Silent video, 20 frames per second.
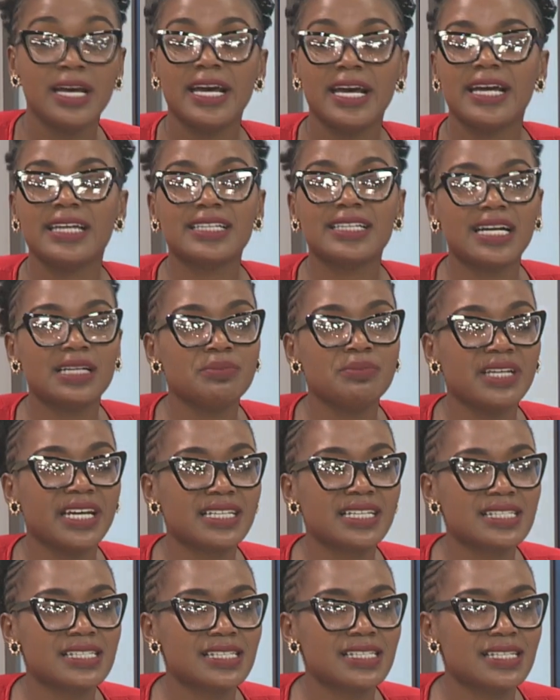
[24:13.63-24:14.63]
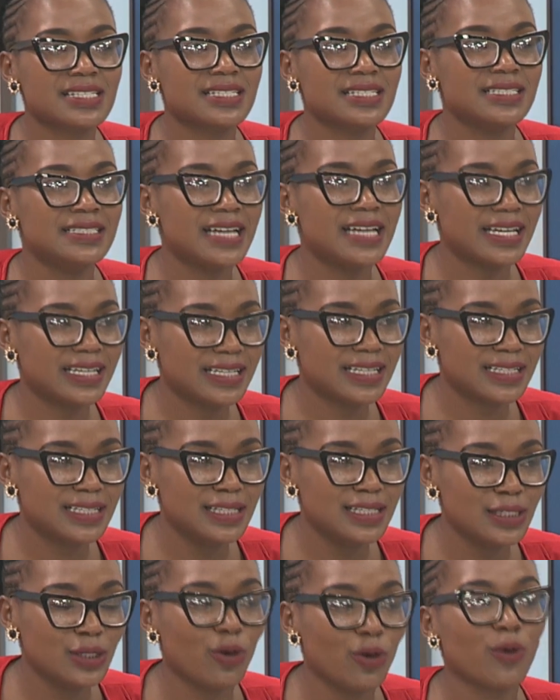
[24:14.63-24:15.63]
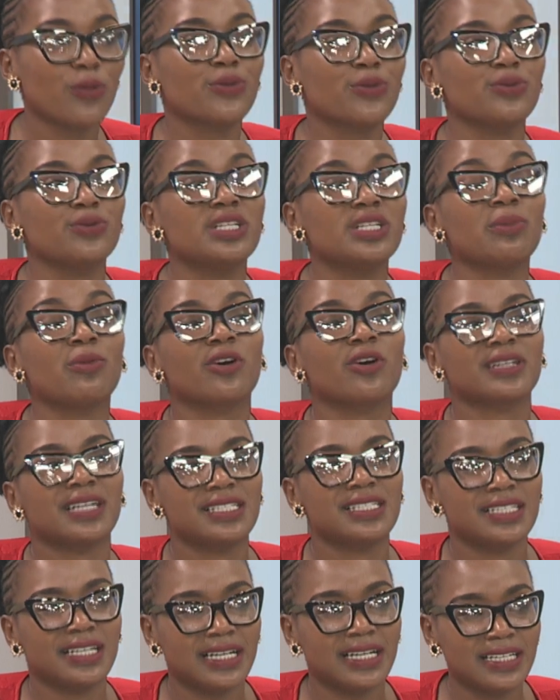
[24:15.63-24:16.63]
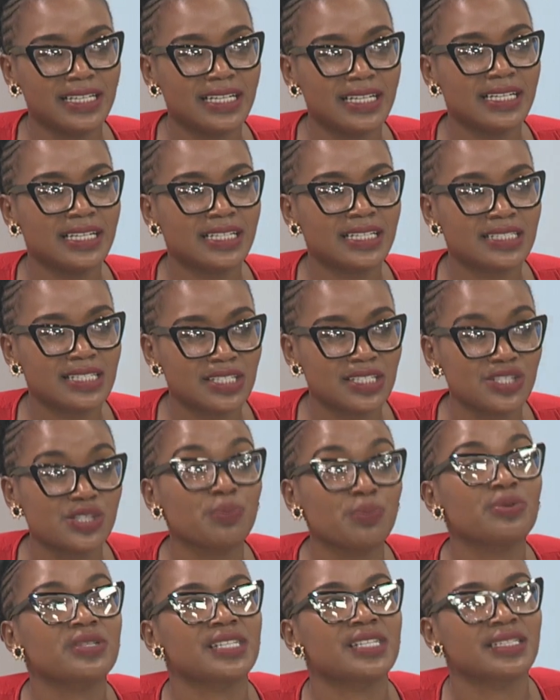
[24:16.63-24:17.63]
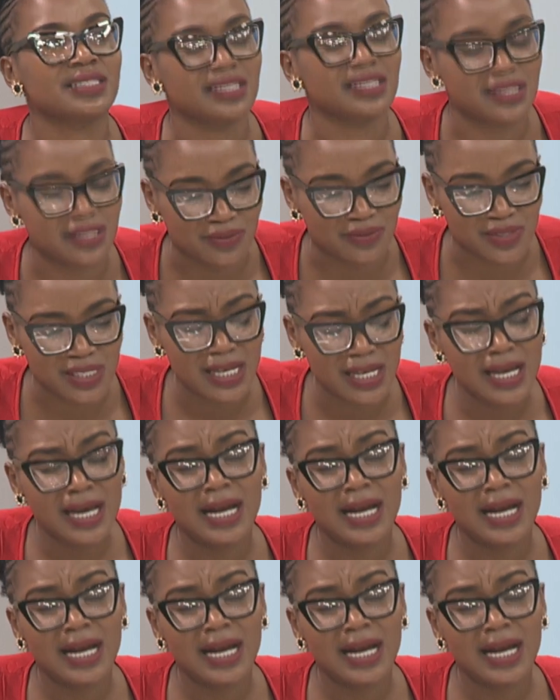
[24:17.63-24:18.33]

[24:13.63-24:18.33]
and can be exercised directly or through democratically elected representatives.